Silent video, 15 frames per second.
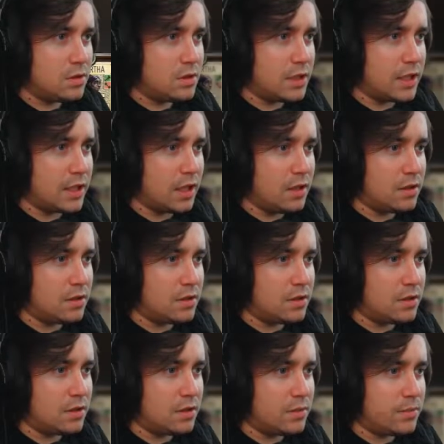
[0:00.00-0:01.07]
There you go.
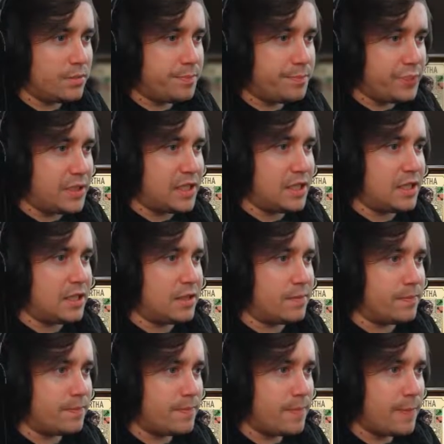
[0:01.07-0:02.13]

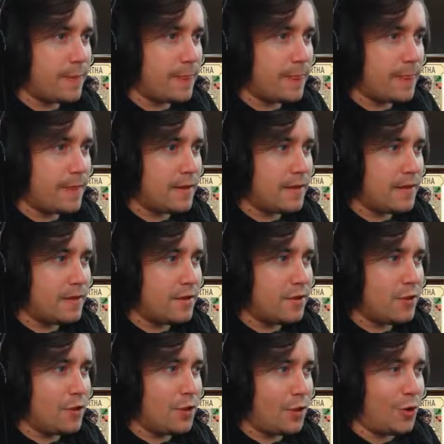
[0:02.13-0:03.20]
Bam!
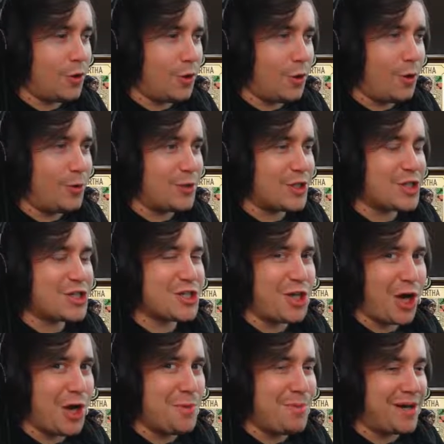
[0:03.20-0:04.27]
Ho ho, the
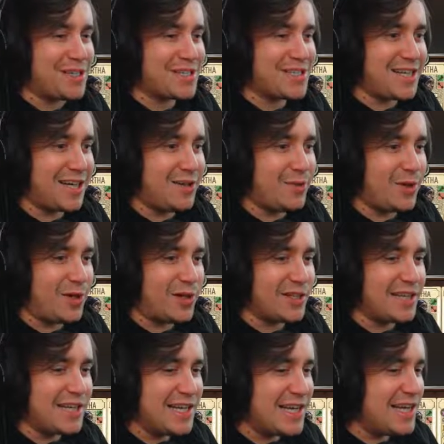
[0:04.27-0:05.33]
show must go
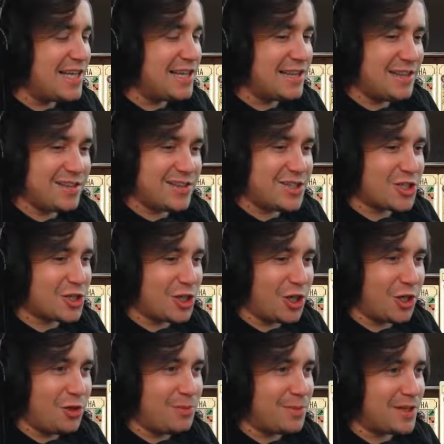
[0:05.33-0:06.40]
on. The
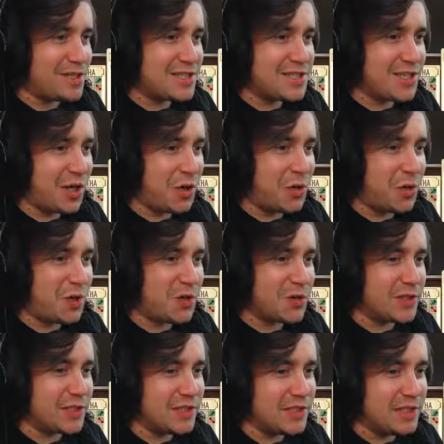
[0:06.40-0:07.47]
show must go
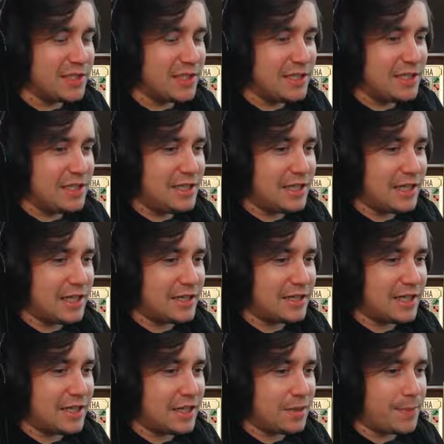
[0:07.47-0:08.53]
on. And
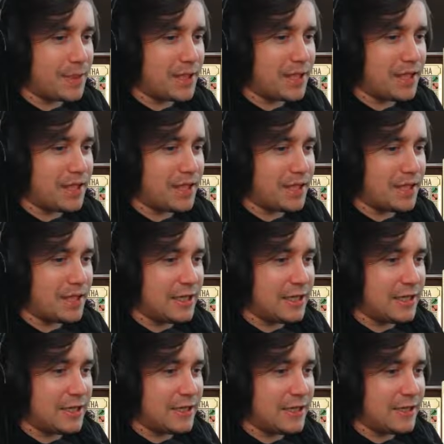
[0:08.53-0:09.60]
then I can put
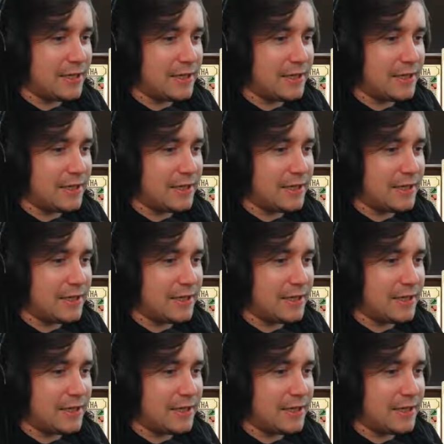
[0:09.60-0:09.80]
a...